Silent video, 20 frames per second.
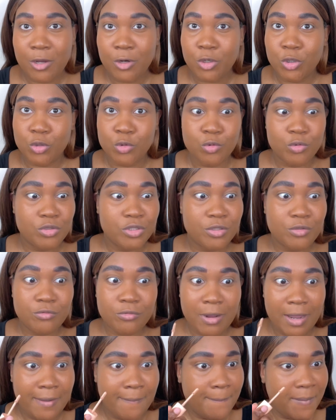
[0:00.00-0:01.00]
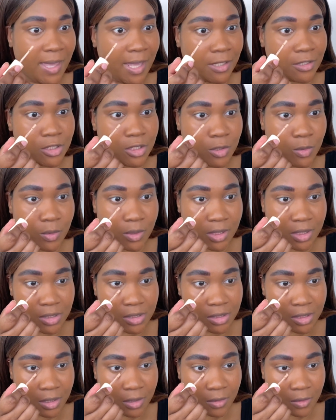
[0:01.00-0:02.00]
cruising right back to it.
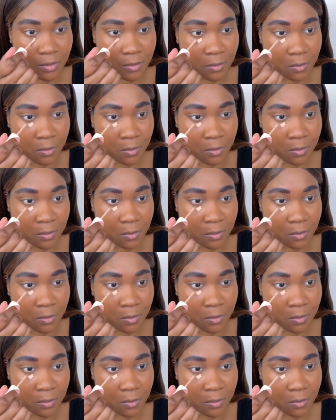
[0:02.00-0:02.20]
So